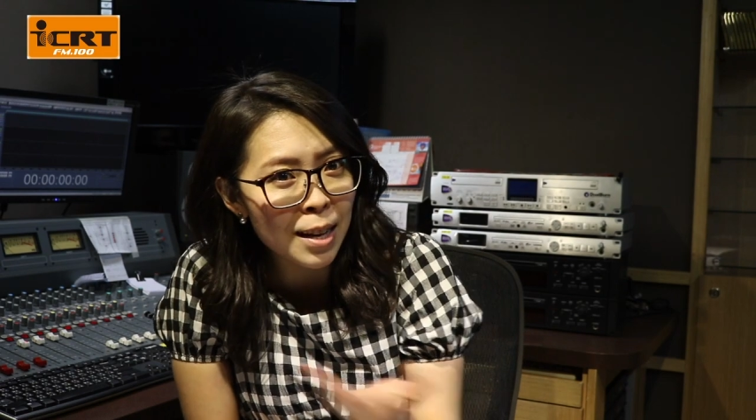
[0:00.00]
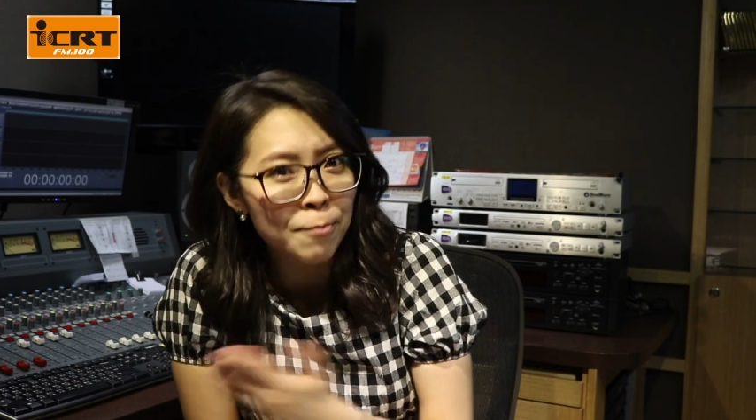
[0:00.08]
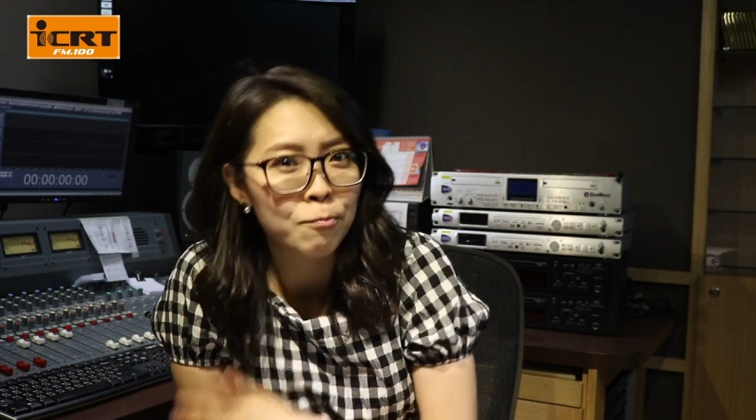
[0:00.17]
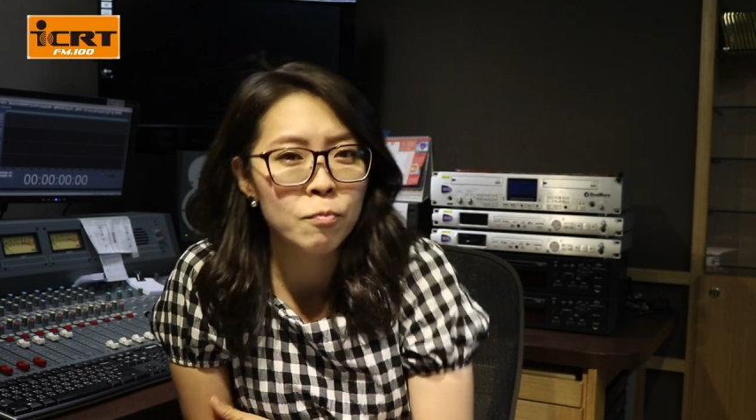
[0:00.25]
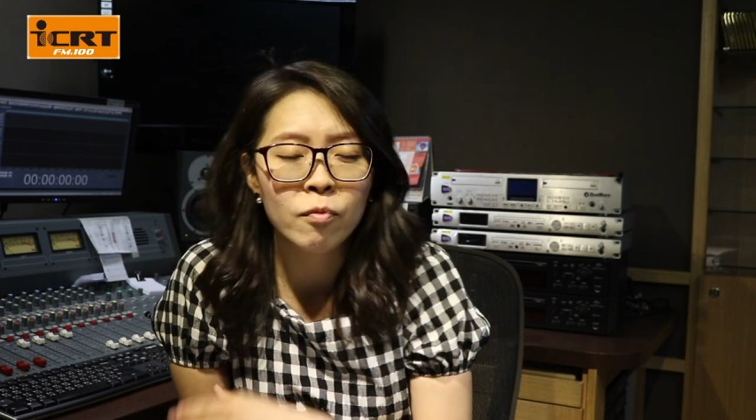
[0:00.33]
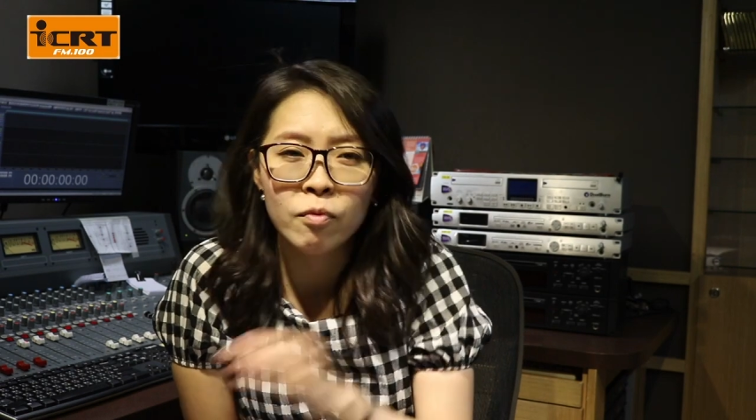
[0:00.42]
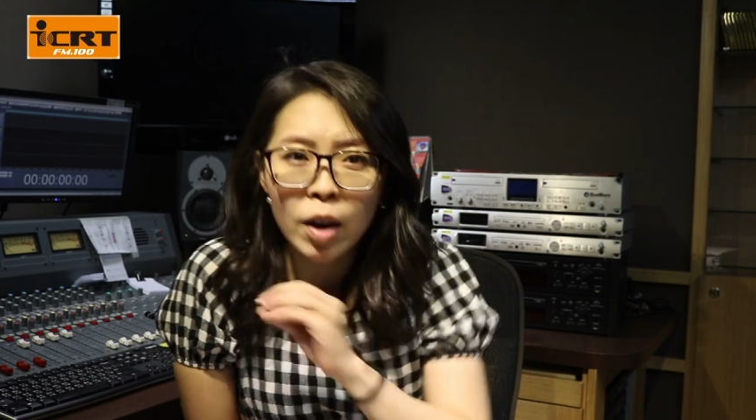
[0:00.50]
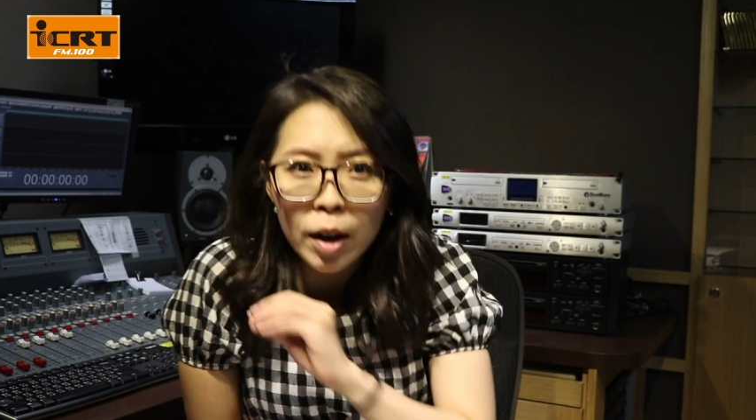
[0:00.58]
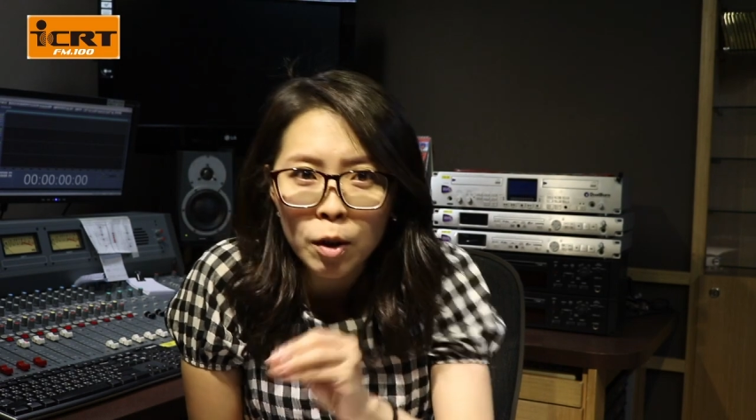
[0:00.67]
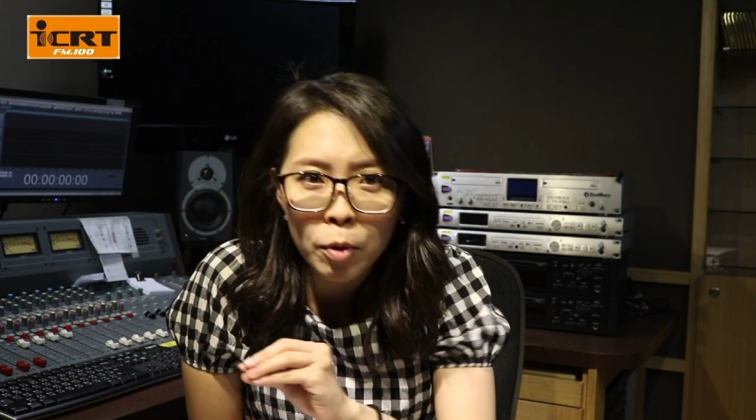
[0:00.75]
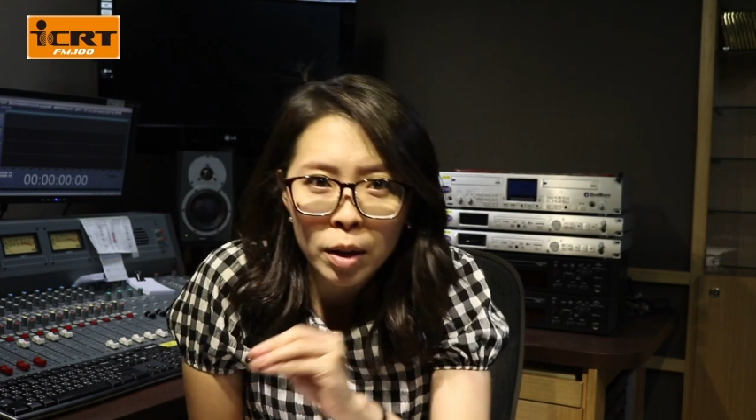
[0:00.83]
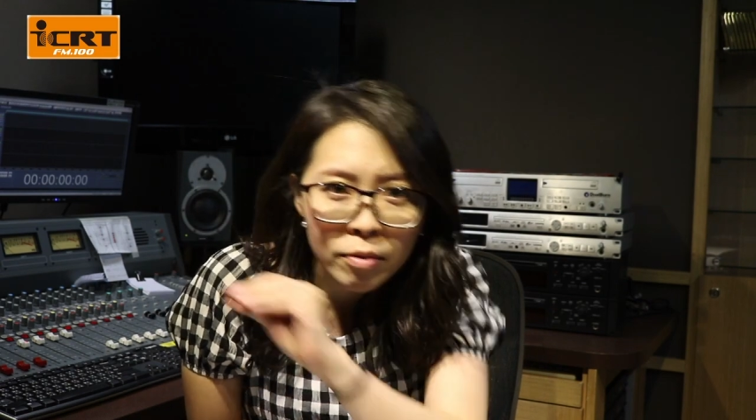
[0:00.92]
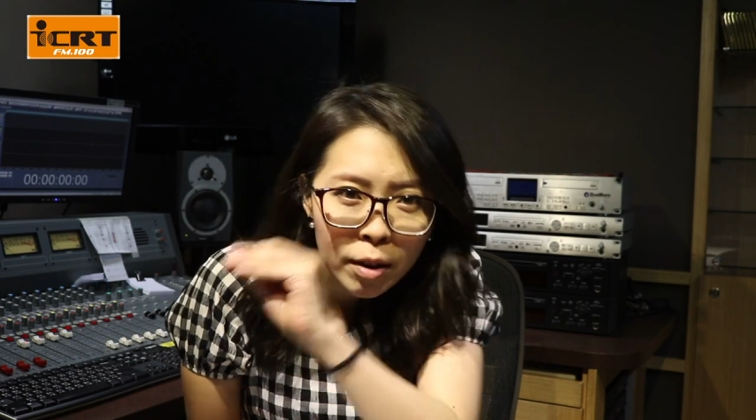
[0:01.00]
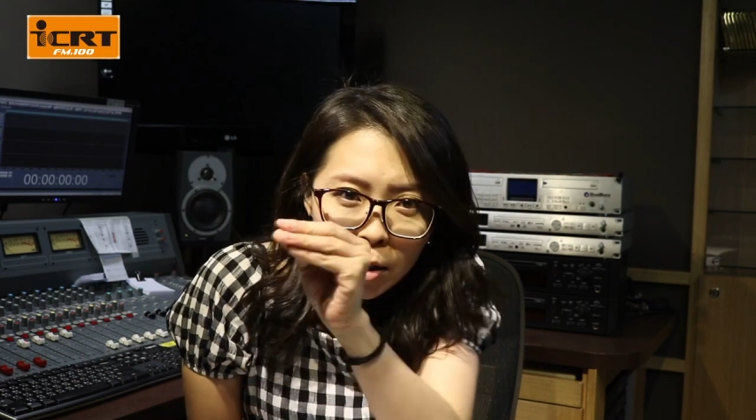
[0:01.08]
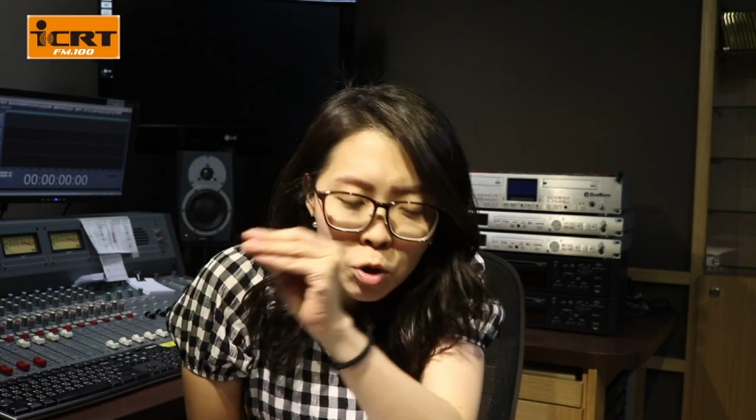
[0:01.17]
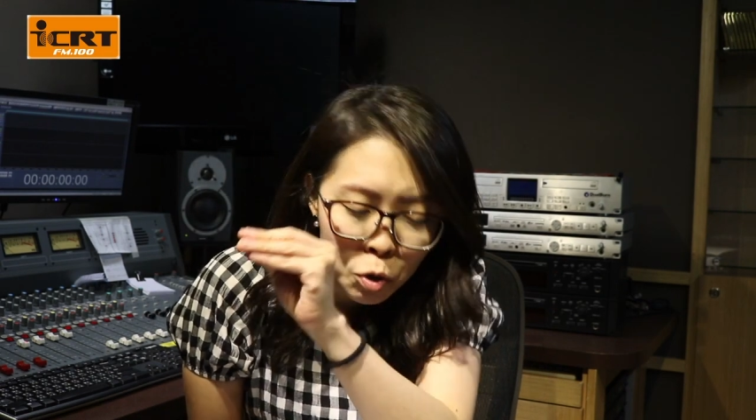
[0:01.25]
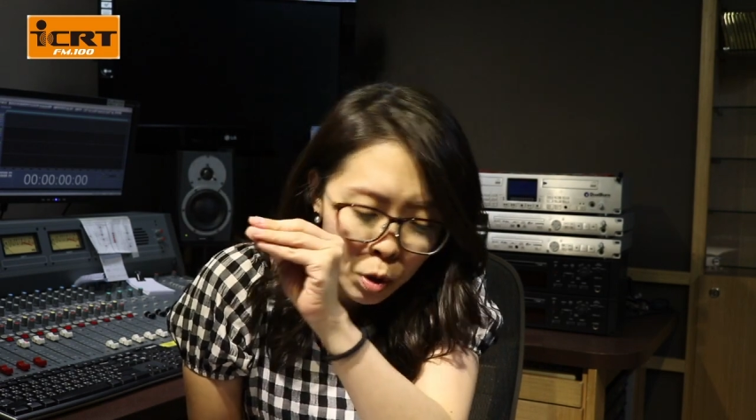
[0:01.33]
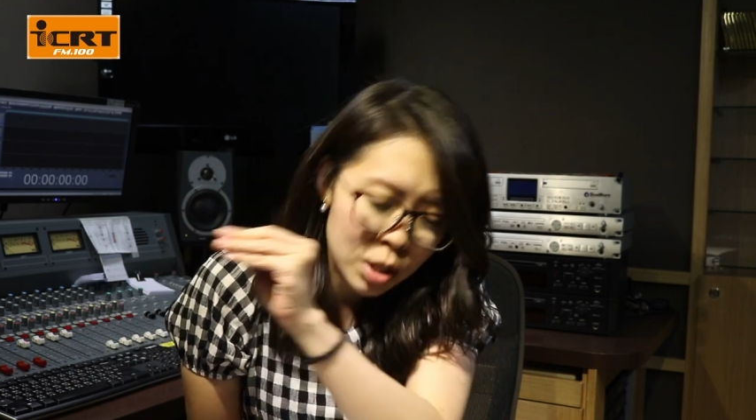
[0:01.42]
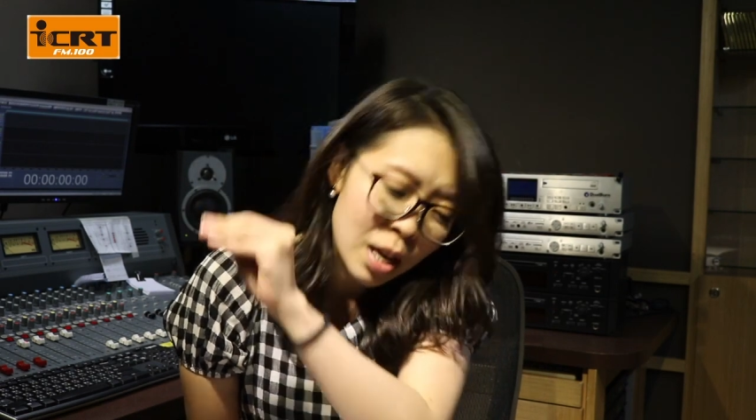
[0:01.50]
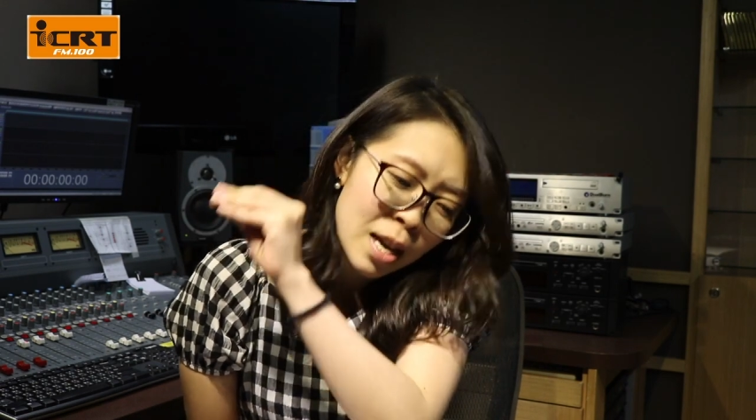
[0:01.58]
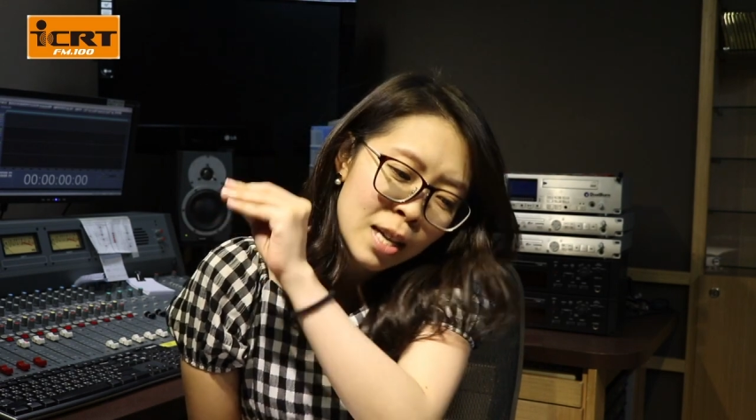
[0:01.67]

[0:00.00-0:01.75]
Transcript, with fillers: in. Very quick, very short.